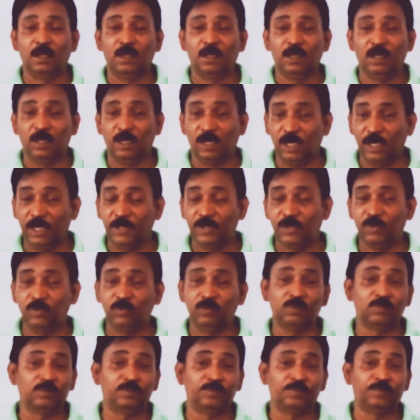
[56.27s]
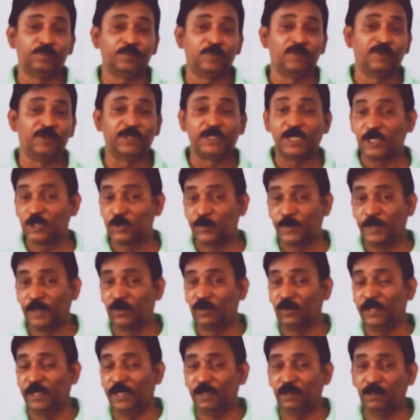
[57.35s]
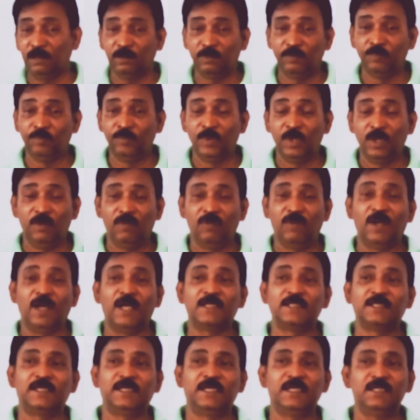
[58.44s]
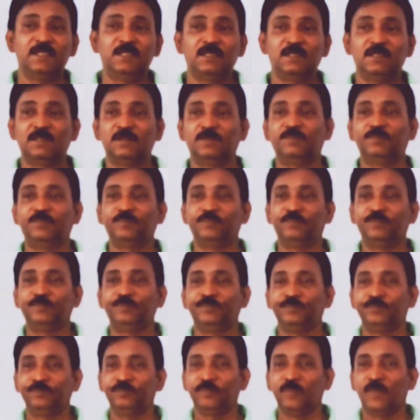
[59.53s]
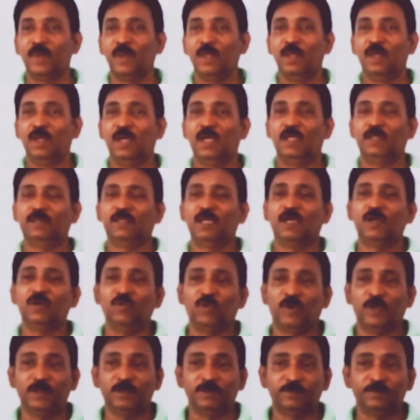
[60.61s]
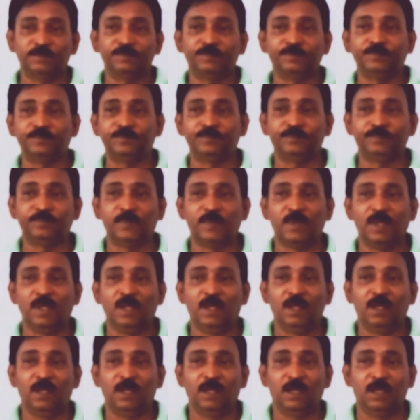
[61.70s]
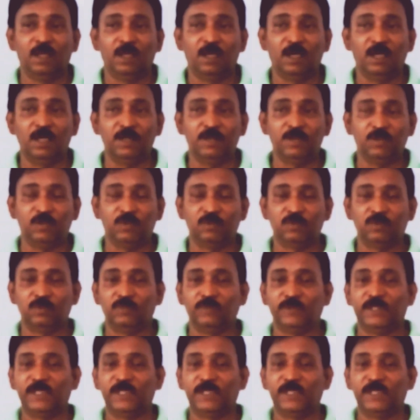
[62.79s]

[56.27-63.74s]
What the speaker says: relative with respect to their velocities. And third one, relative with